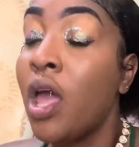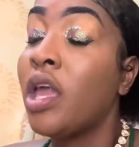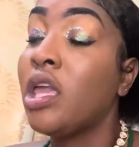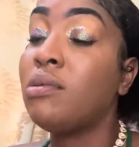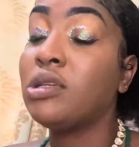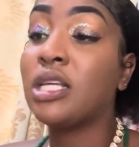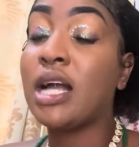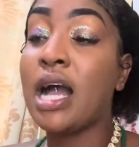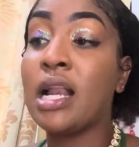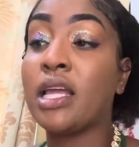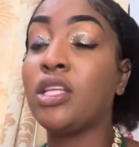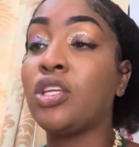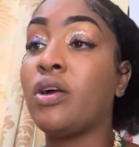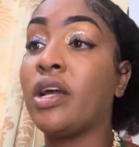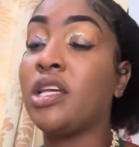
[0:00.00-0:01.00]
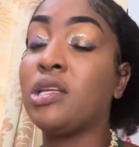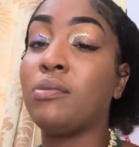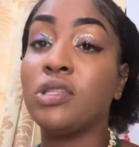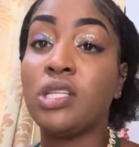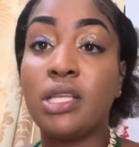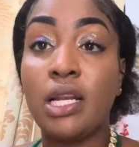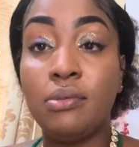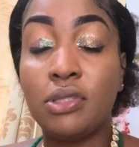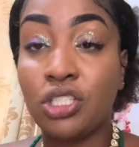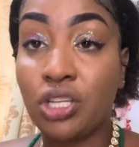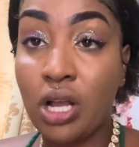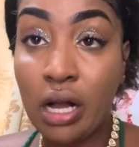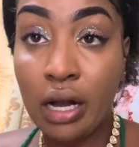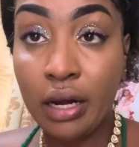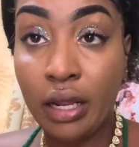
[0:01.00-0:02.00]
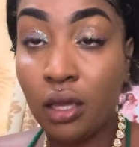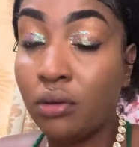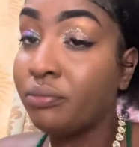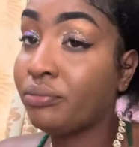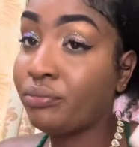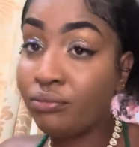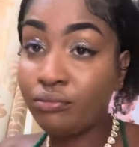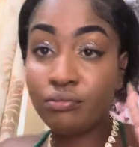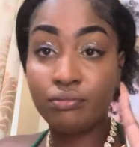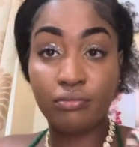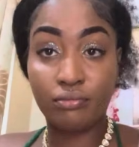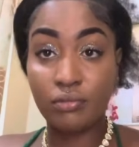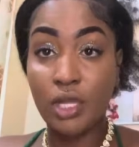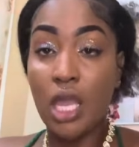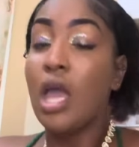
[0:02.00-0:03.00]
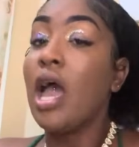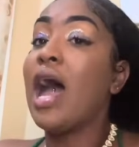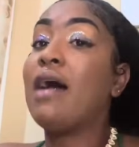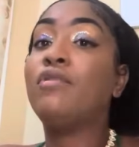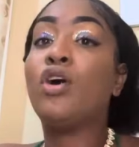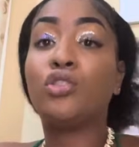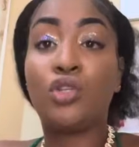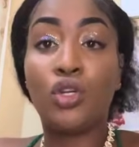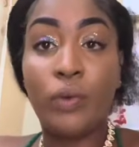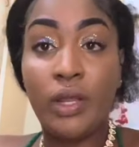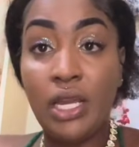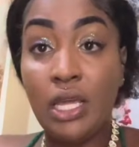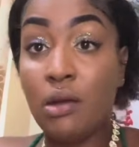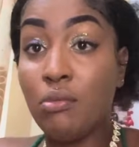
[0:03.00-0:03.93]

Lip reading: You must call Kitty, and Kitty must tell him, so Shahani, have nothing to do with thee.